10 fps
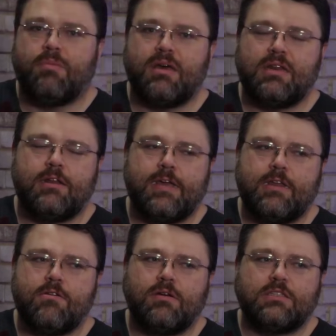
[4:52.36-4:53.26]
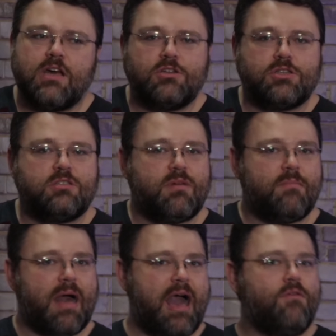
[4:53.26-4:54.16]
But, you know, it's not just
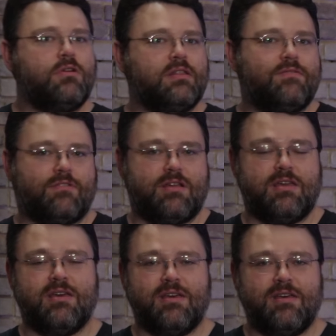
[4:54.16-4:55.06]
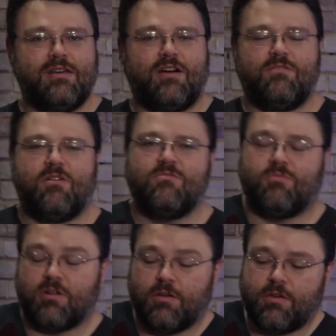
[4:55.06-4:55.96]
about power delivery on the
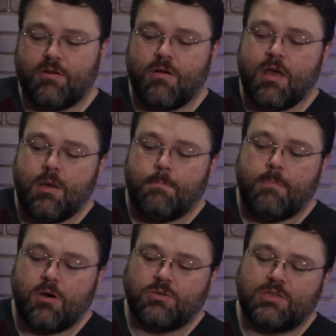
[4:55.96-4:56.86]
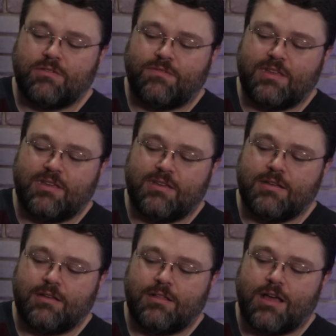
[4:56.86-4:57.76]
motherboard, although most of the
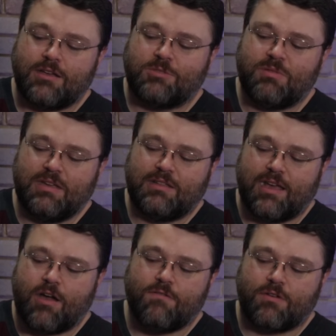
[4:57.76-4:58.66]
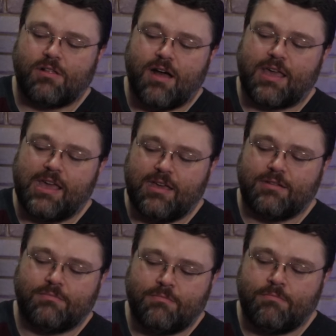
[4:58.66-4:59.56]
clock speed, like overclocking and